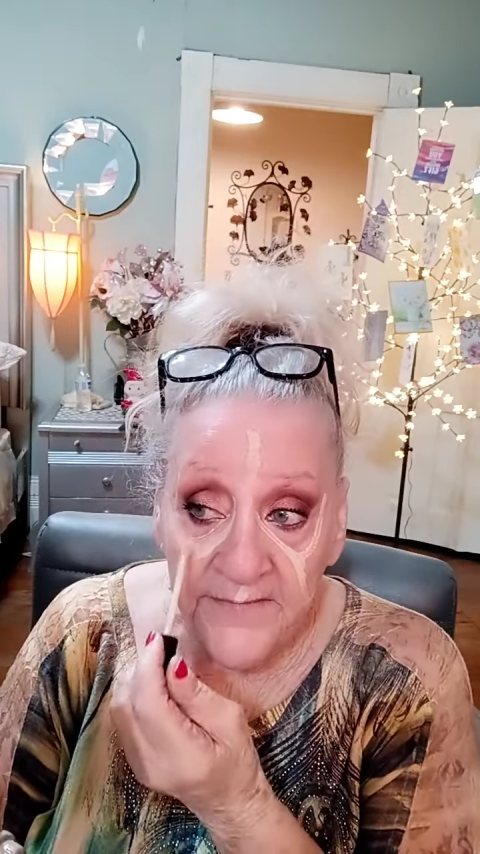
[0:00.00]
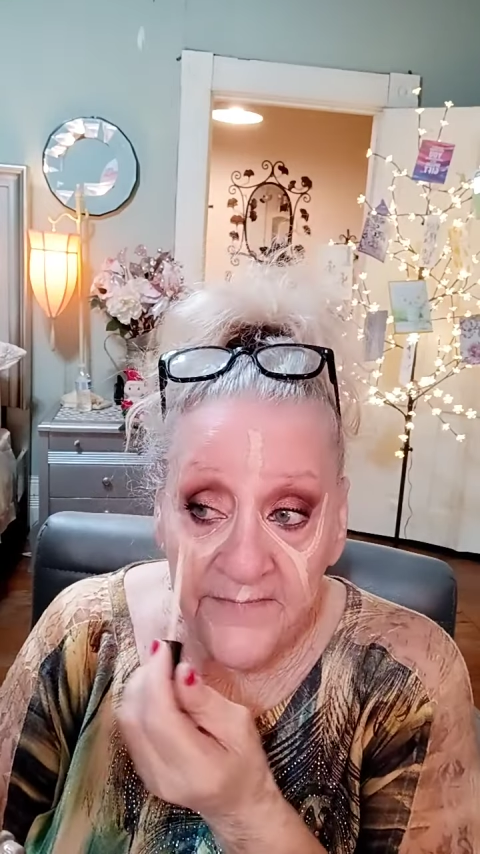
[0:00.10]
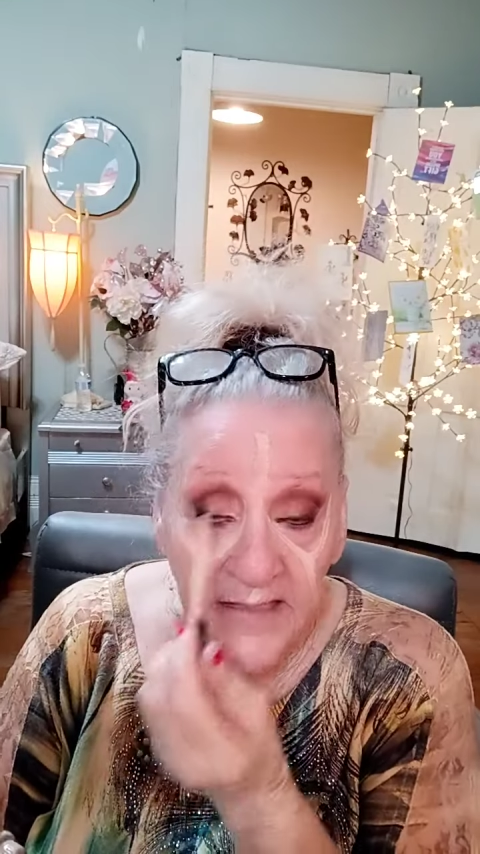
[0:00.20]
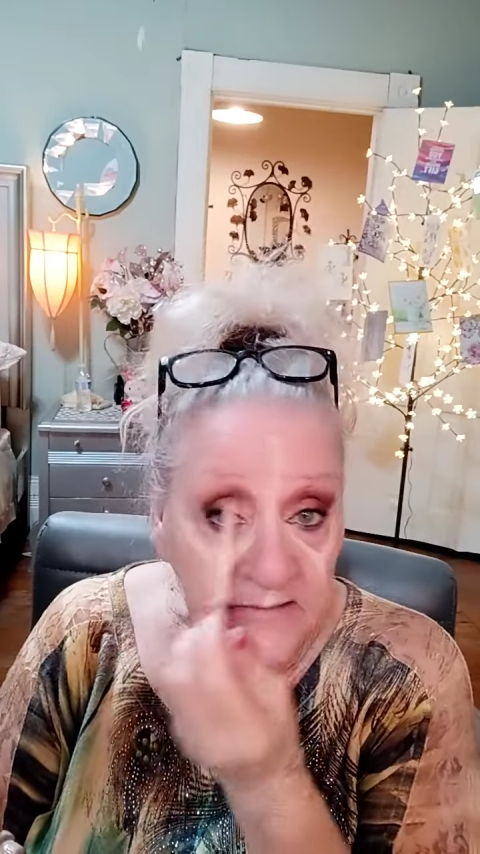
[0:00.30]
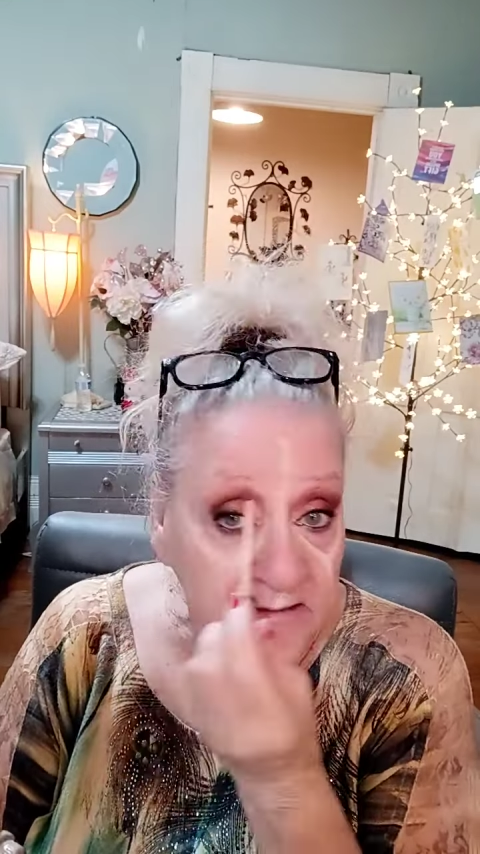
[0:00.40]

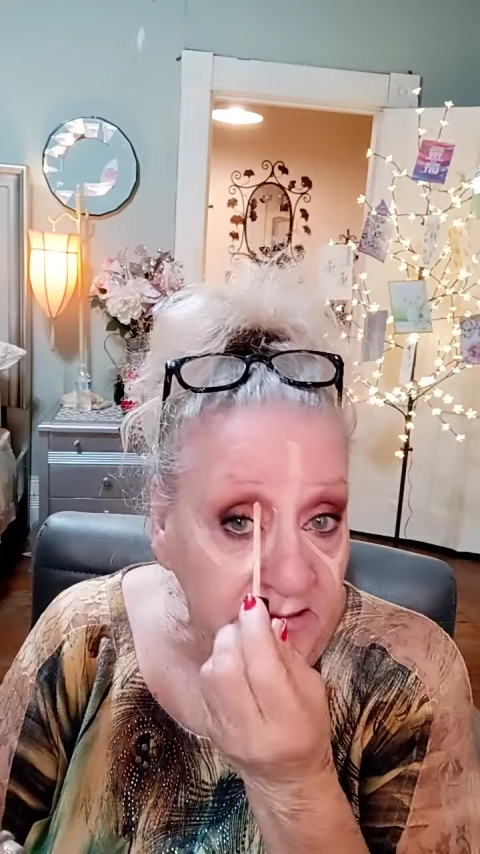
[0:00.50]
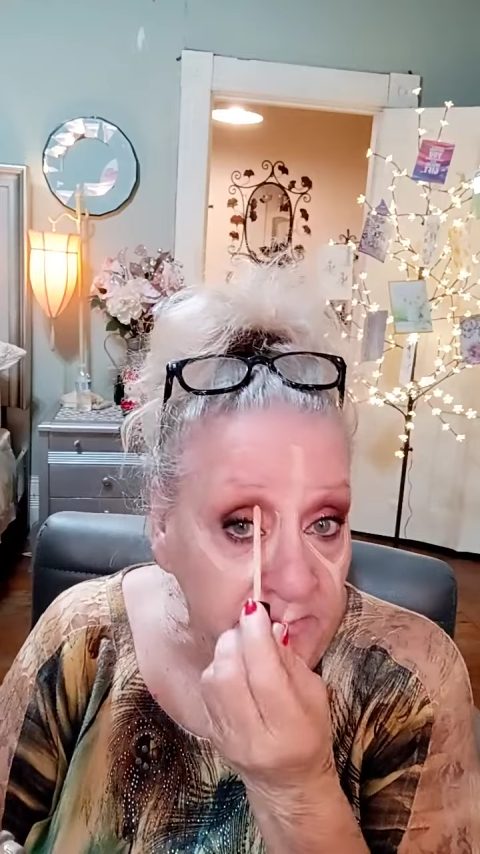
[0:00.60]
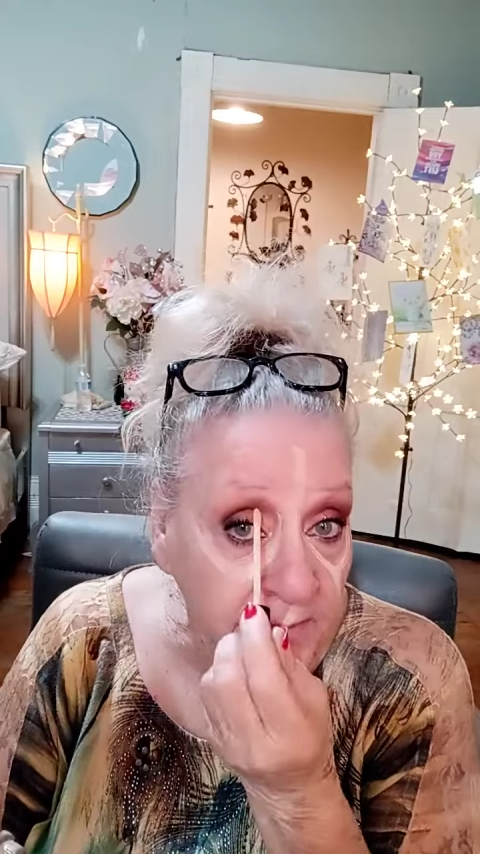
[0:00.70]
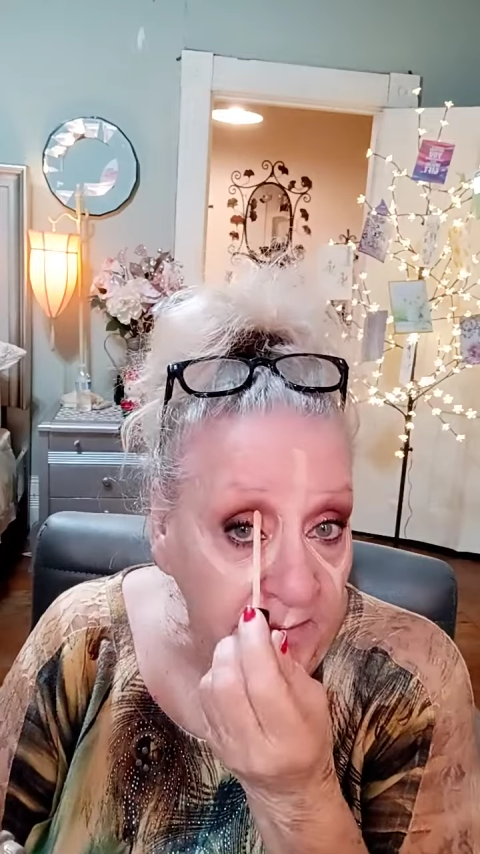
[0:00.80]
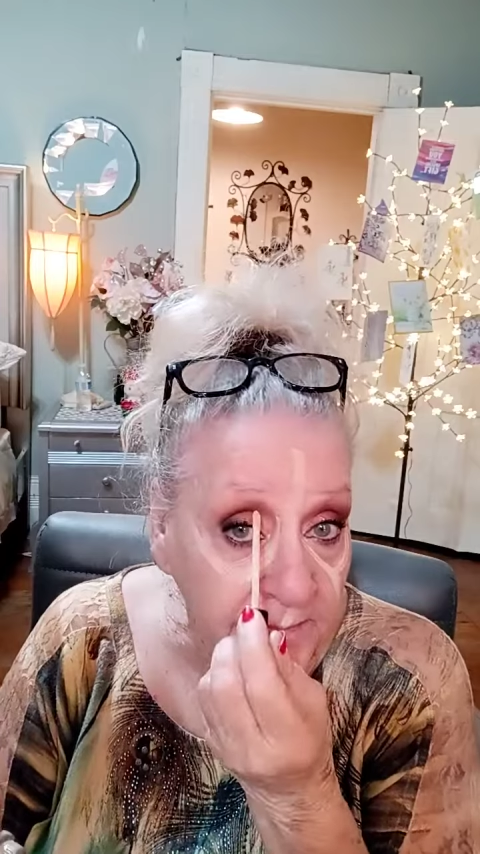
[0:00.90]
And that little
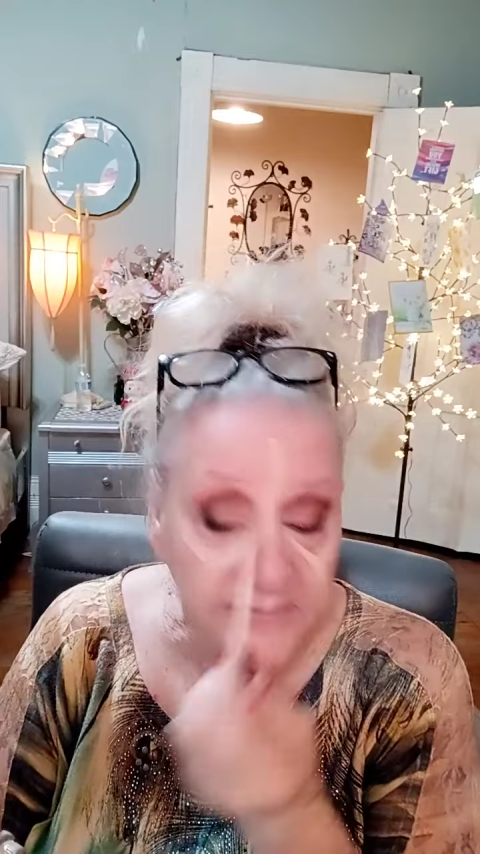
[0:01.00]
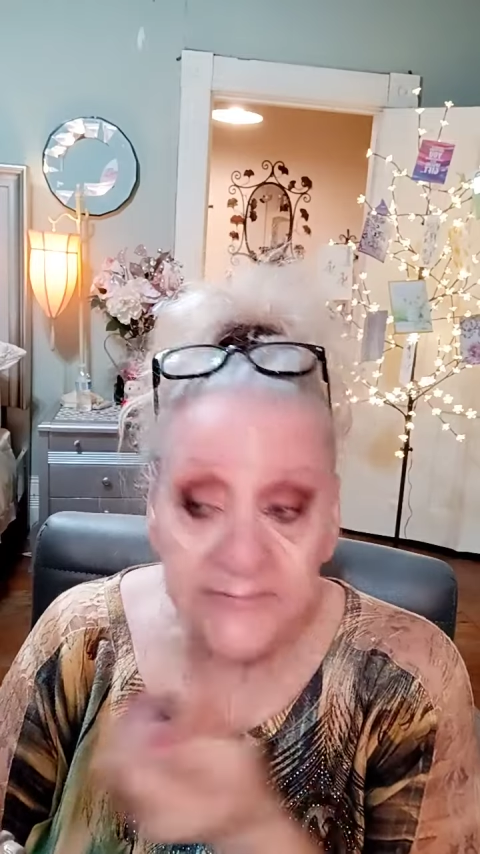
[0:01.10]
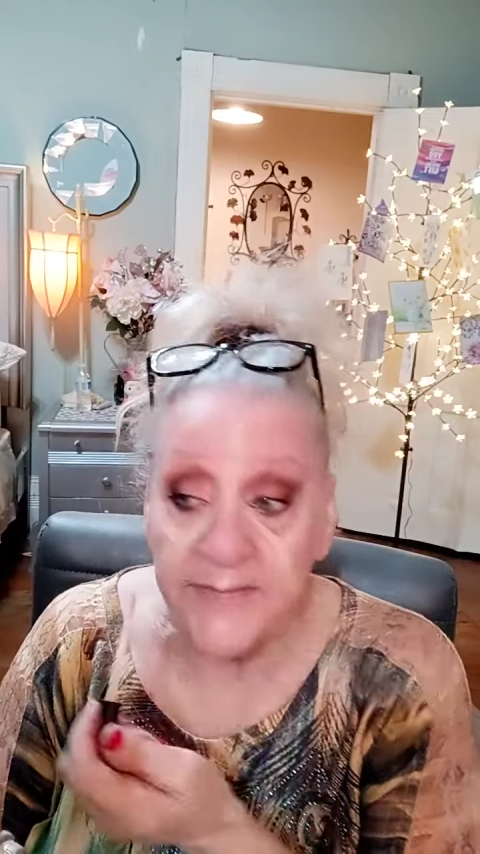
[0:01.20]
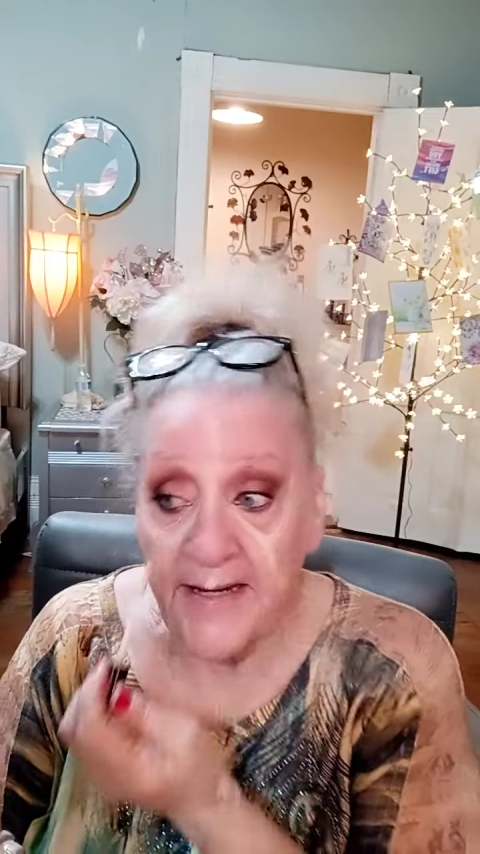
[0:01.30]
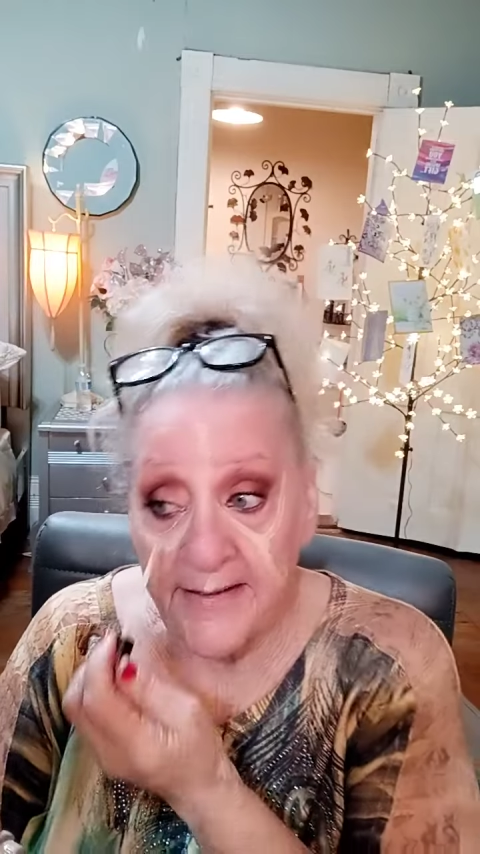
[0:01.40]
bump
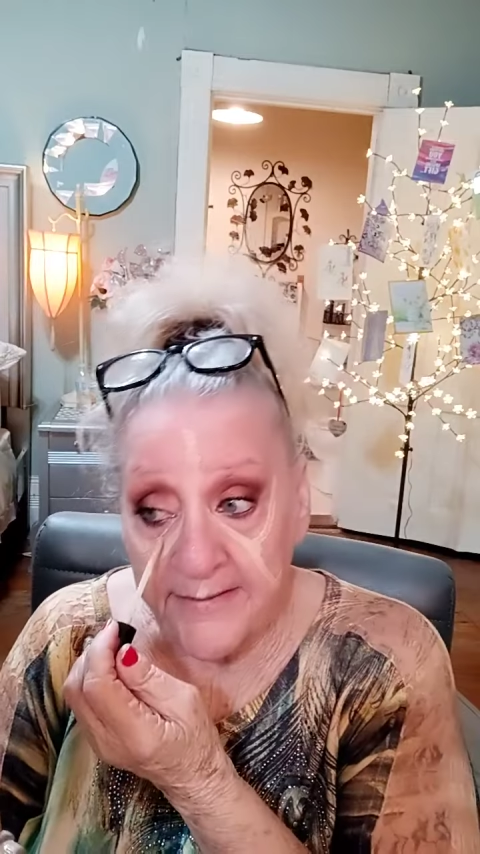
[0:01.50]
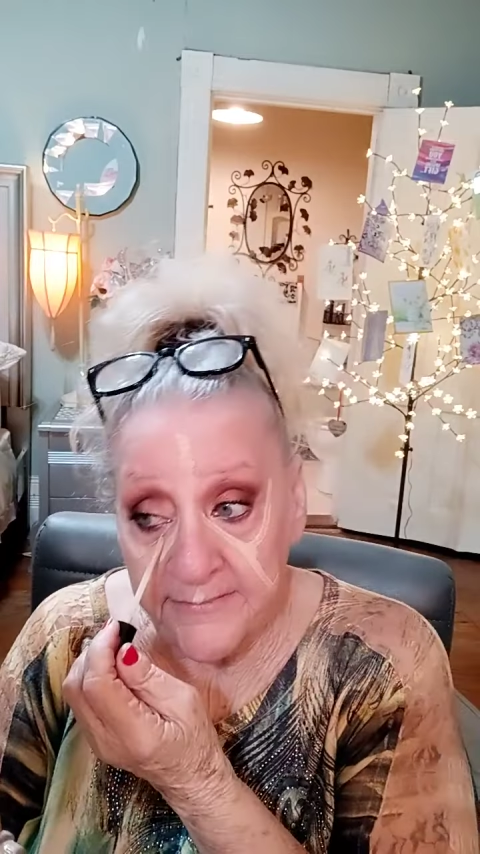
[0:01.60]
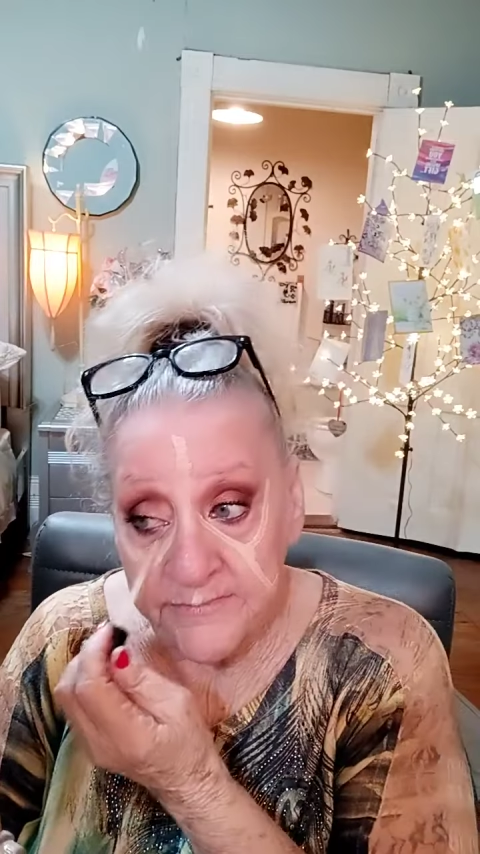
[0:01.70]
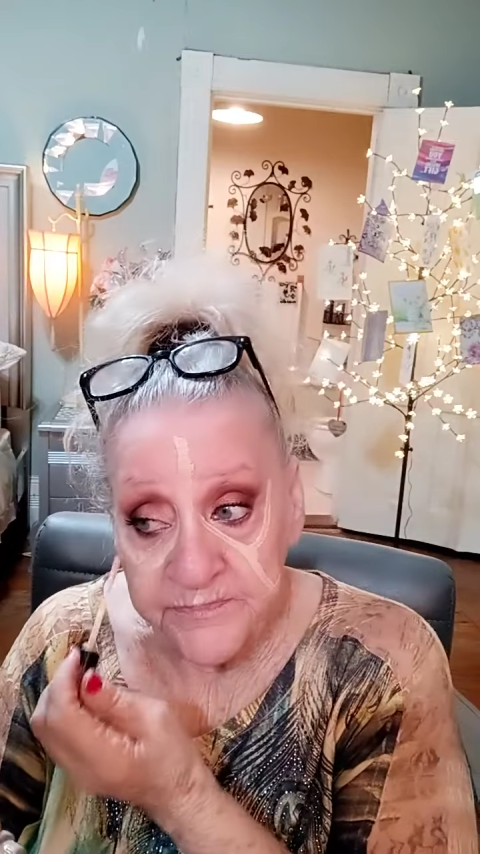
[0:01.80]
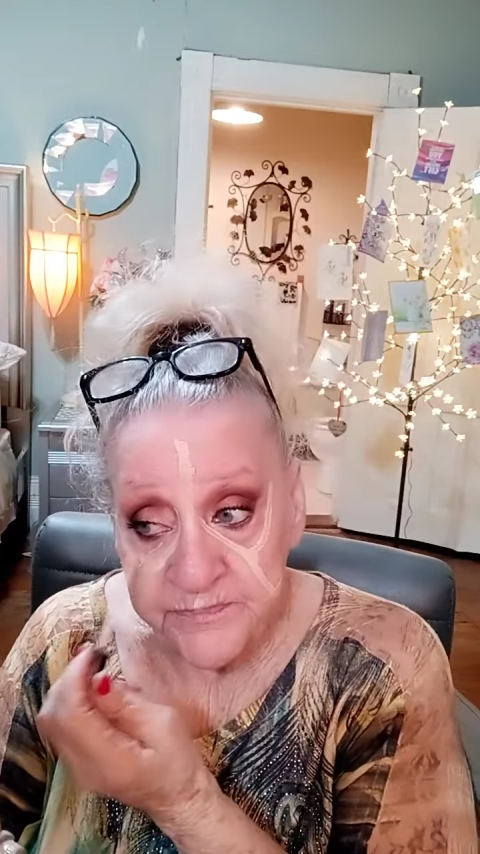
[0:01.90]
is back.